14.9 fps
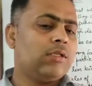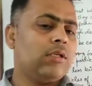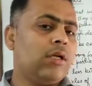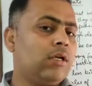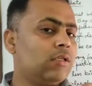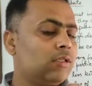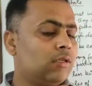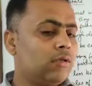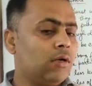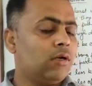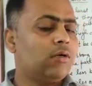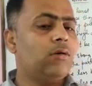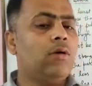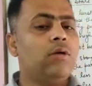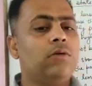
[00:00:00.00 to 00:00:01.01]
It is not
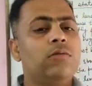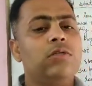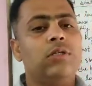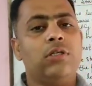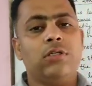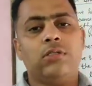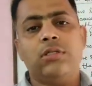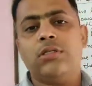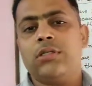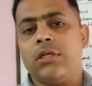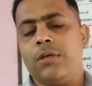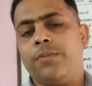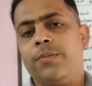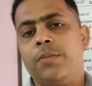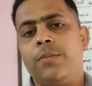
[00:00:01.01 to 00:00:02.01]
going to change the
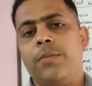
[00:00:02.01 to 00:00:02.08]
shape.